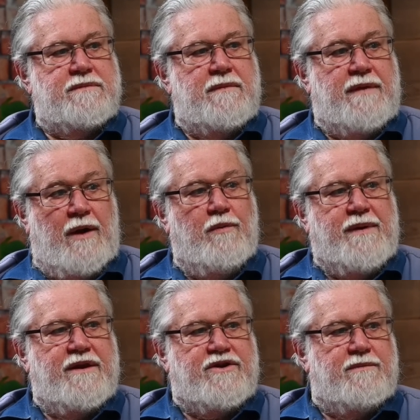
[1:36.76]
They will
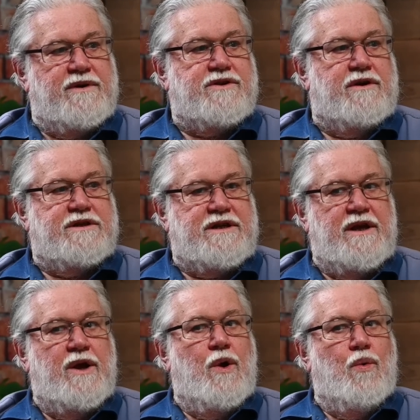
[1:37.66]
be the
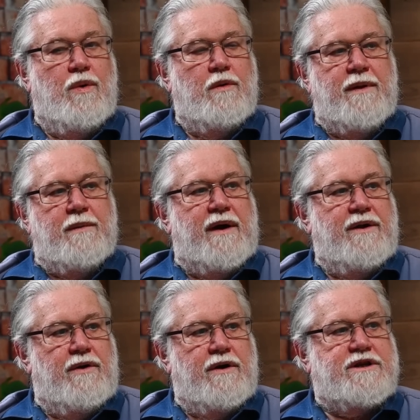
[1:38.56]
majority, we'll be a
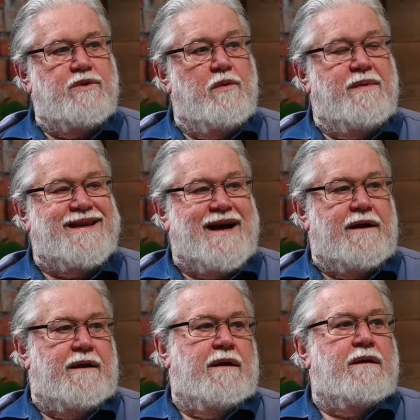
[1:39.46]
minority, we'll be
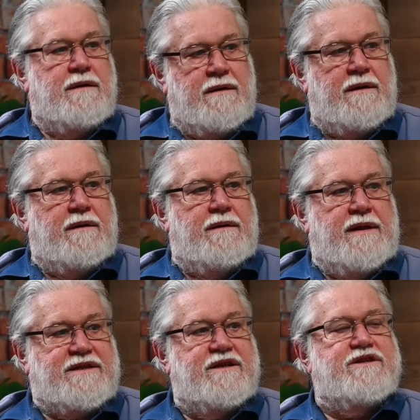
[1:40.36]
done.
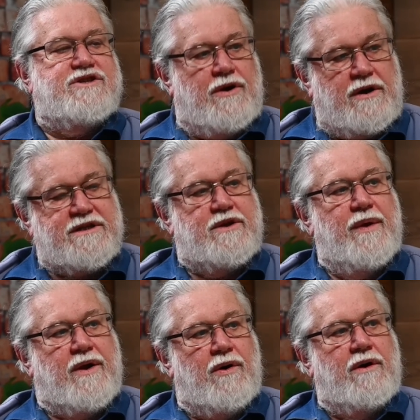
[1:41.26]
That's a disaster.
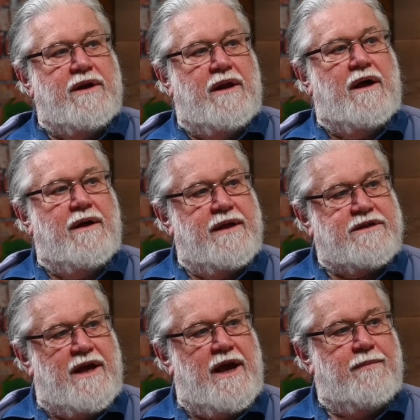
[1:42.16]
We can't allow that
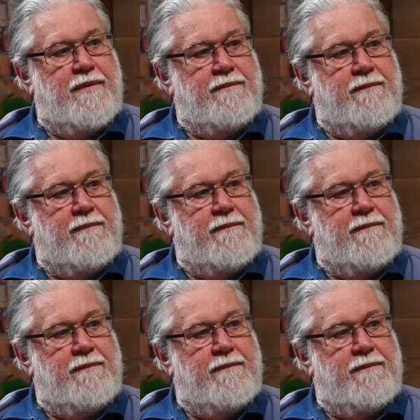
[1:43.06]
to happen.